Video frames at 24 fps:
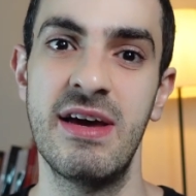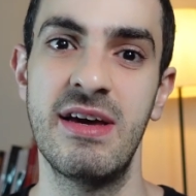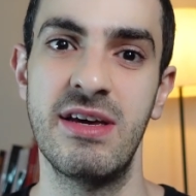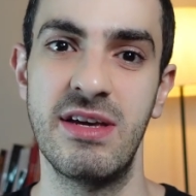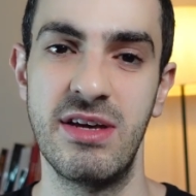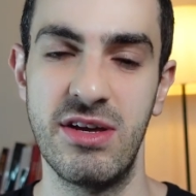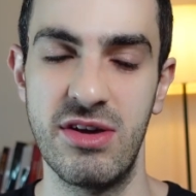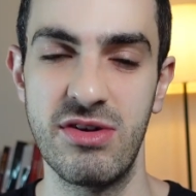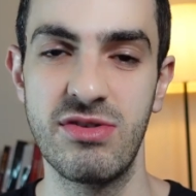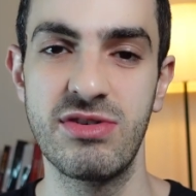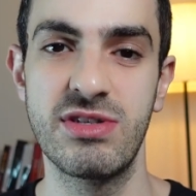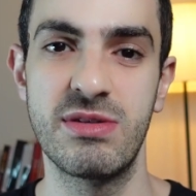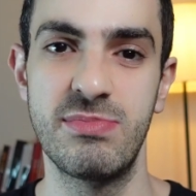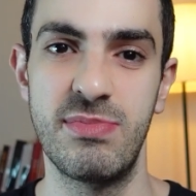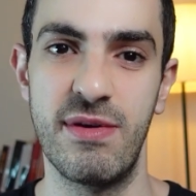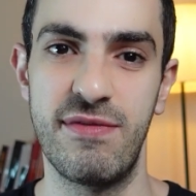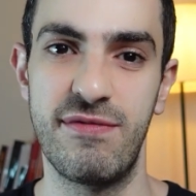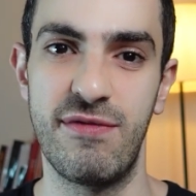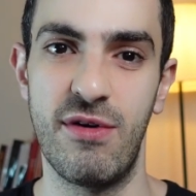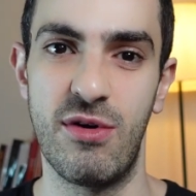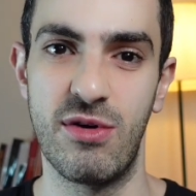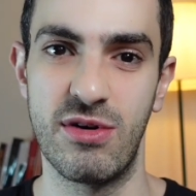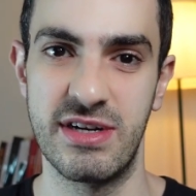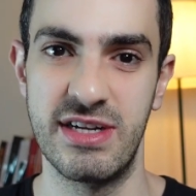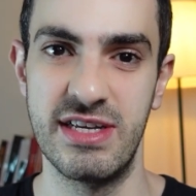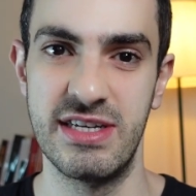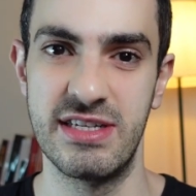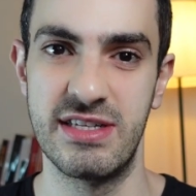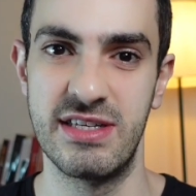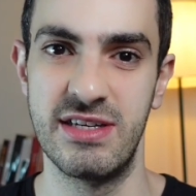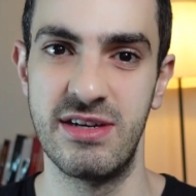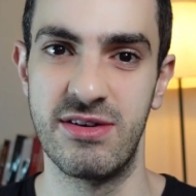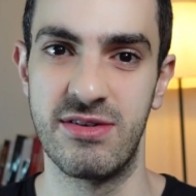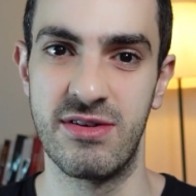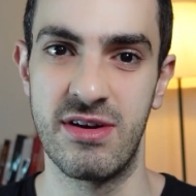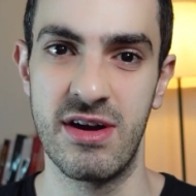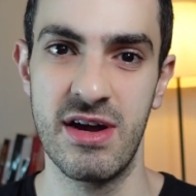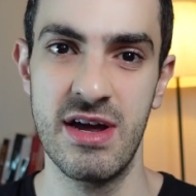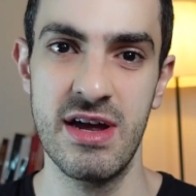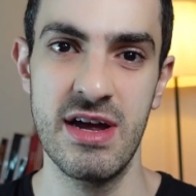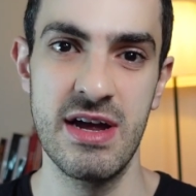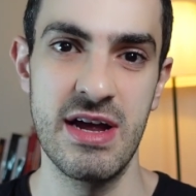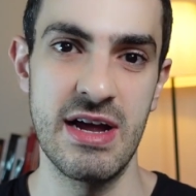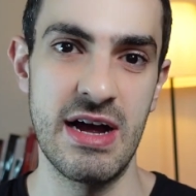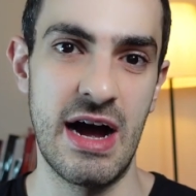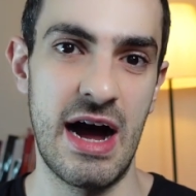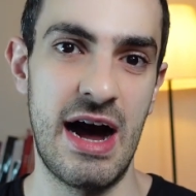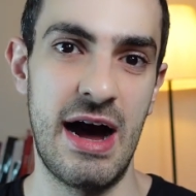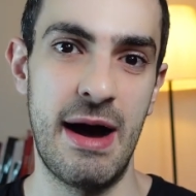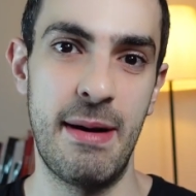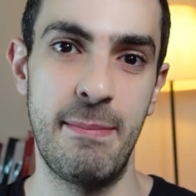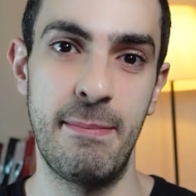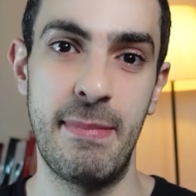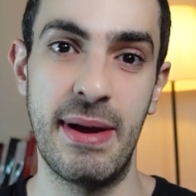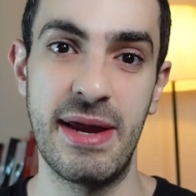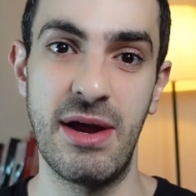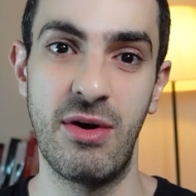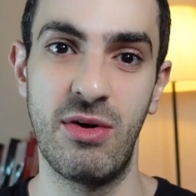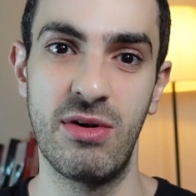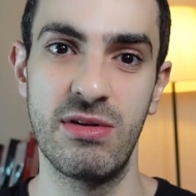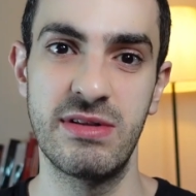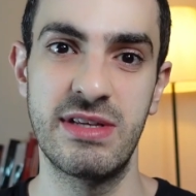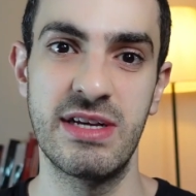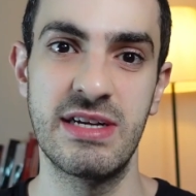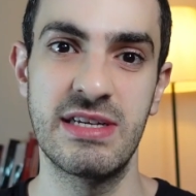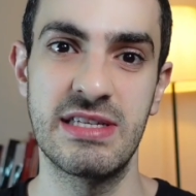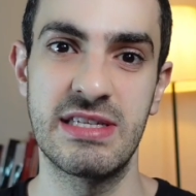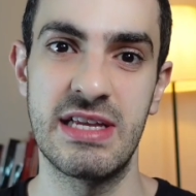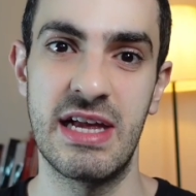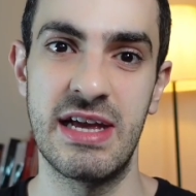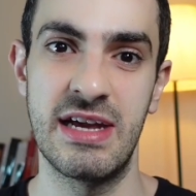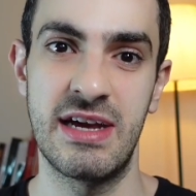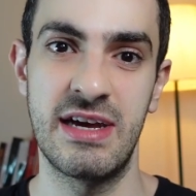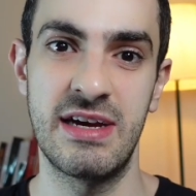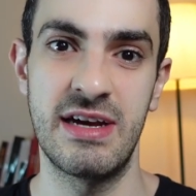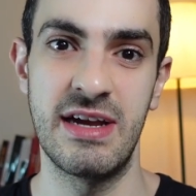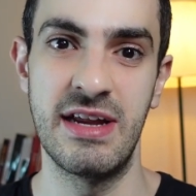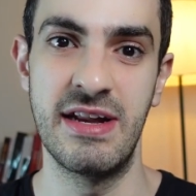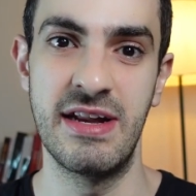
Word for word: years before this year. My holdings like